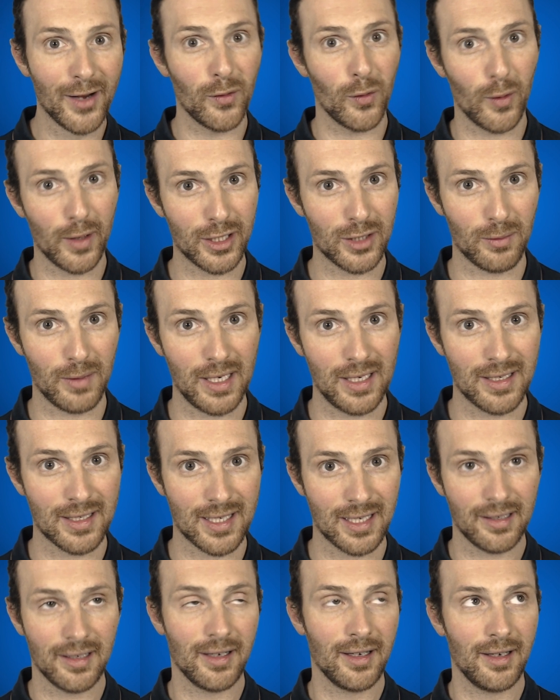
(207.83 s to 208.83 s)
which
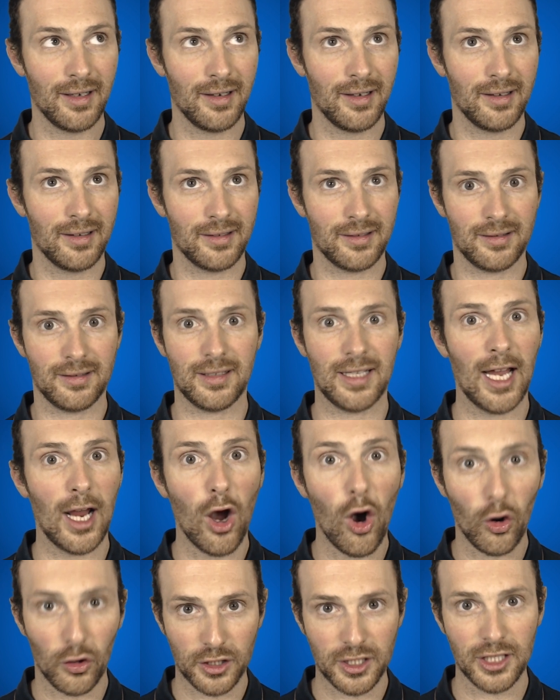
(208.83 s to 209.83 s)
means the
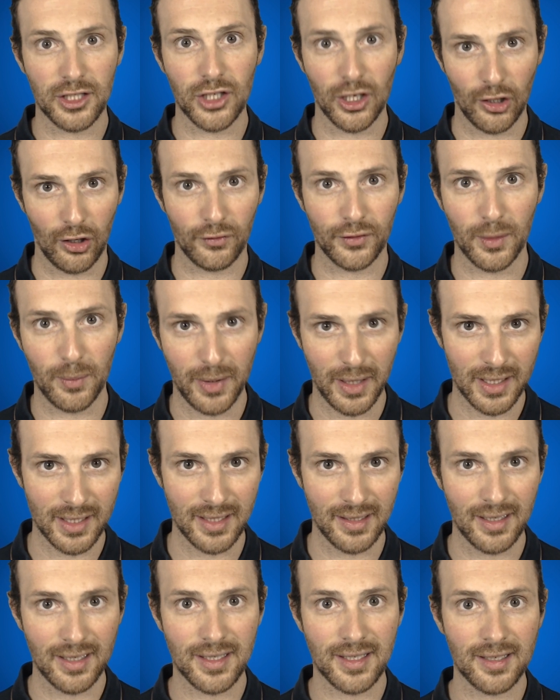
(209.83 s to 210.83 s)
oxygen of the
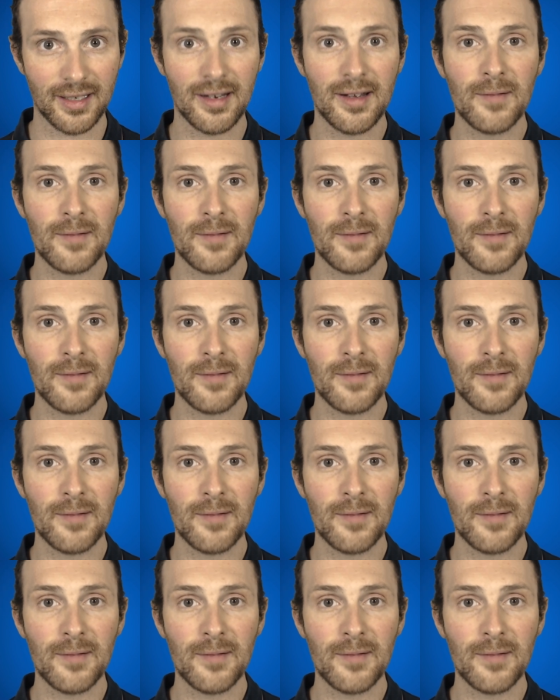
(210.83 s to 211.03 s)
business.